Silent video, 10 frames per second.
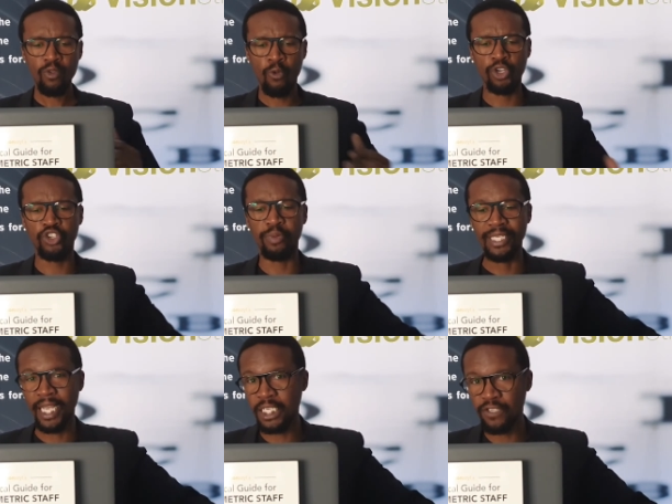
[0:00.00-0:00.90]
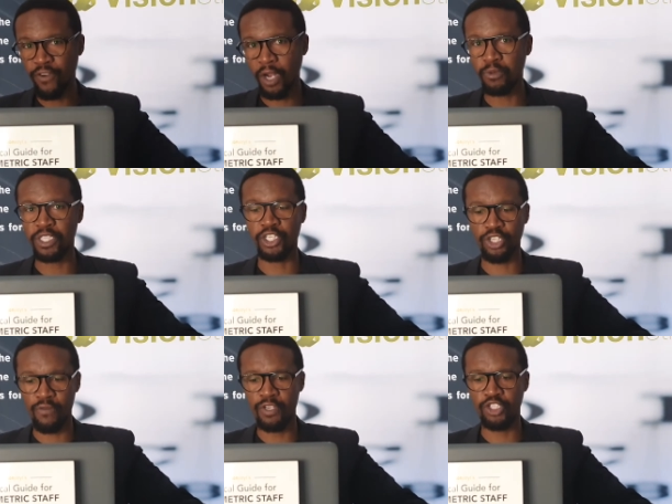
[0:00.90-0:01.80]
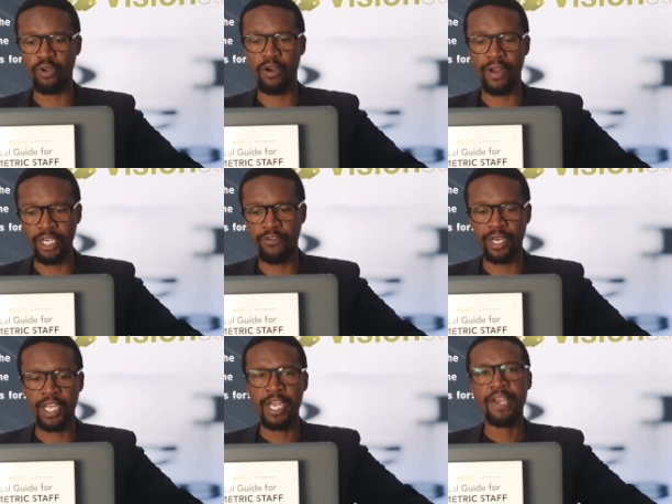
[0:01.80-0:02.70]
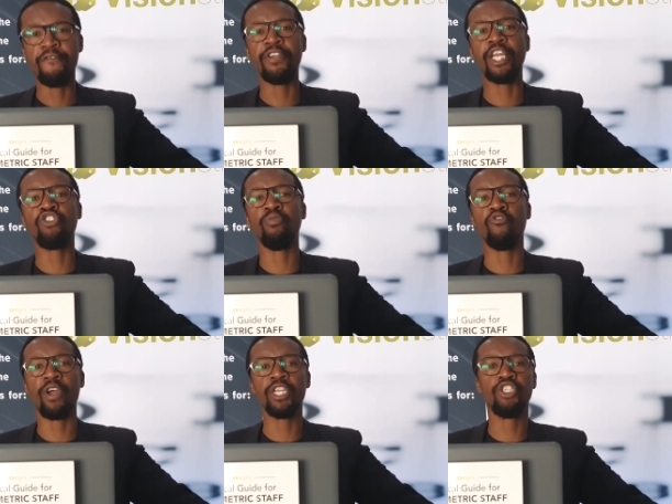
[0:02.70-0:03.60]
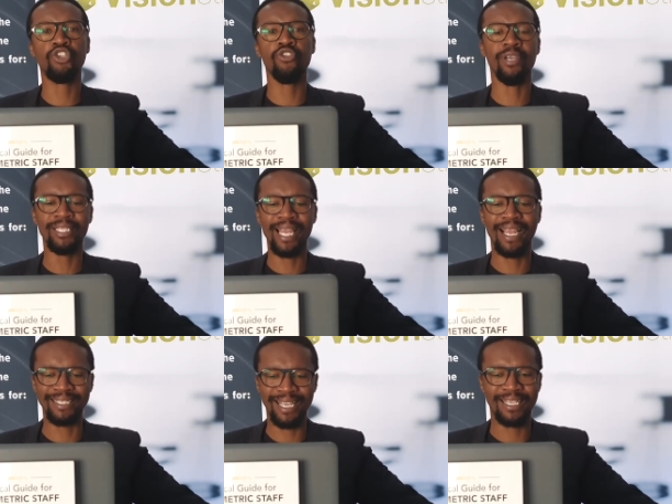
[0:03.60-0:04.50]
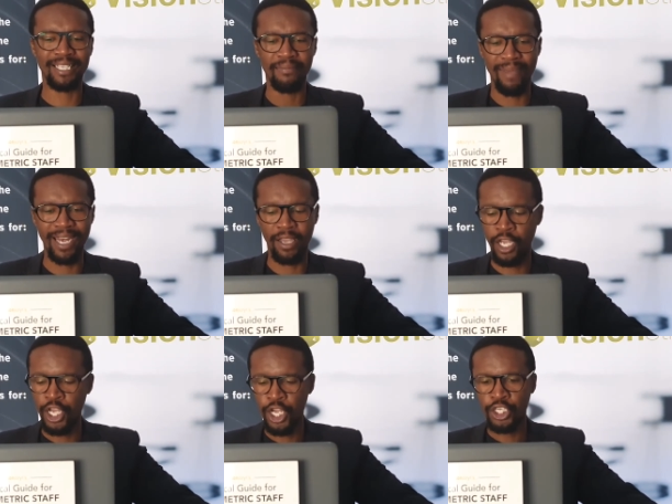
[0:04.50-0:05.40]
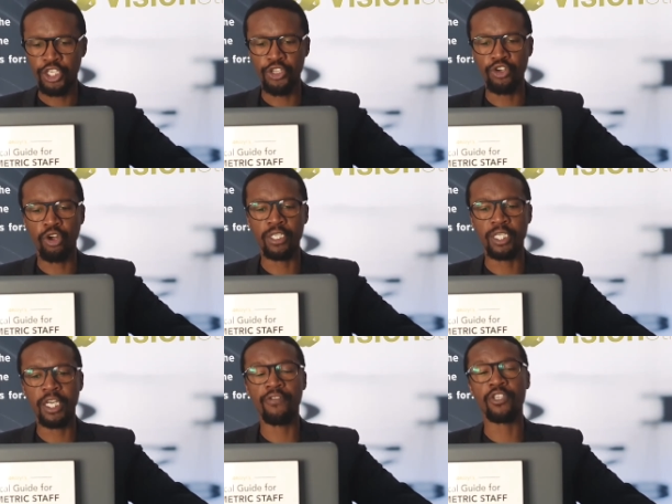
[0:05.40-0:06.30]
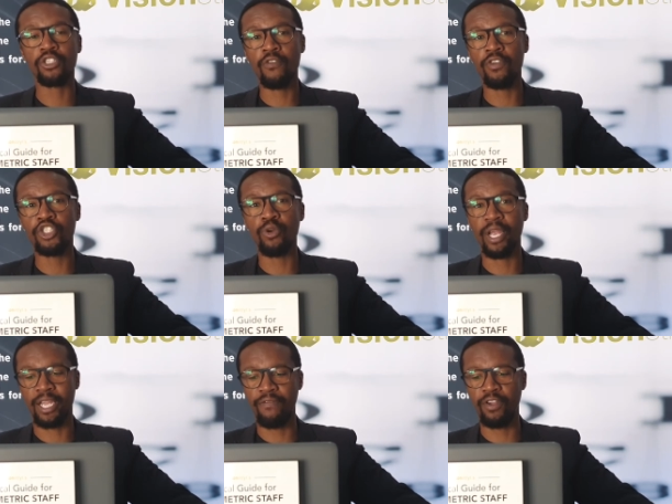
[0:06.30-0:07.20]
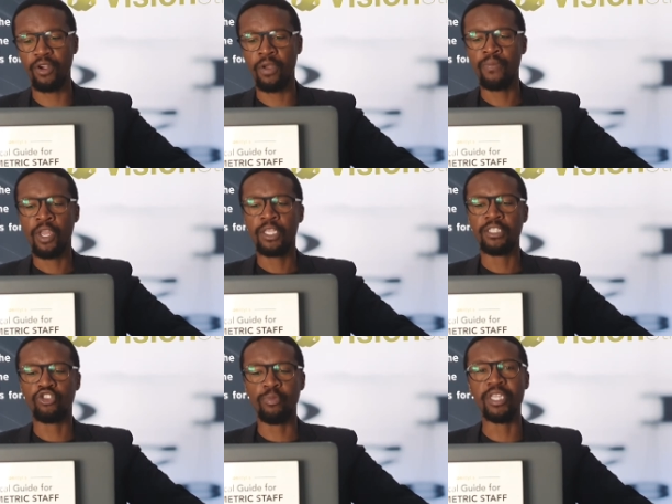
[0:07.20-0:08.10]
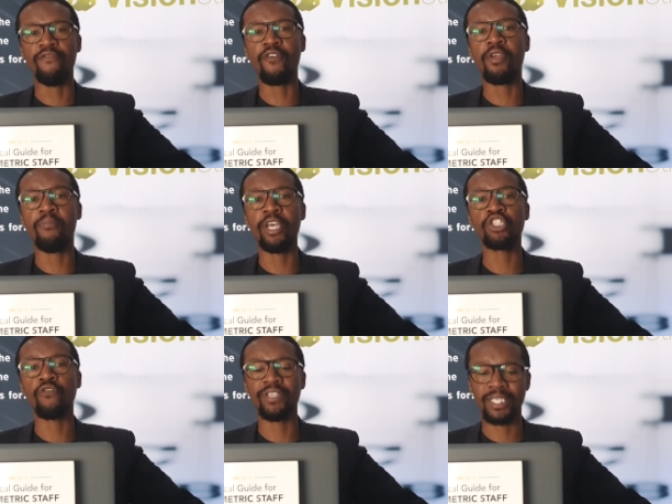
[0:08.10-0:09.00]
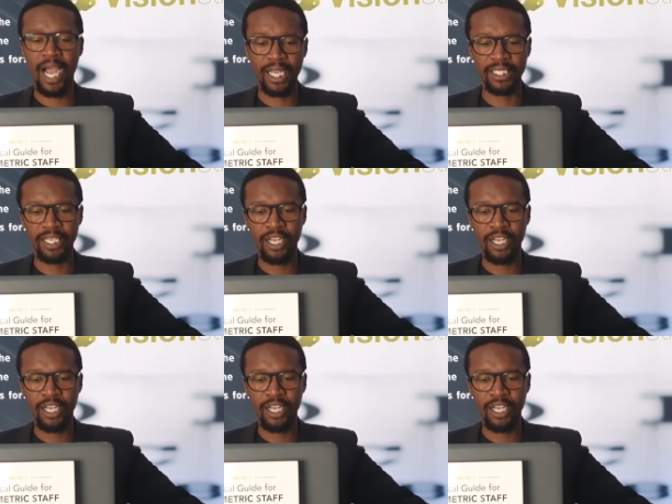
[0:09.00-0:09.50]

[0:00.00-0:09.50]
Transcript: Would you be satisfied with the service you are rendering if it had to be rendered to you in the exact same manner? Do you consider the service you are giving to be the very best of its kind?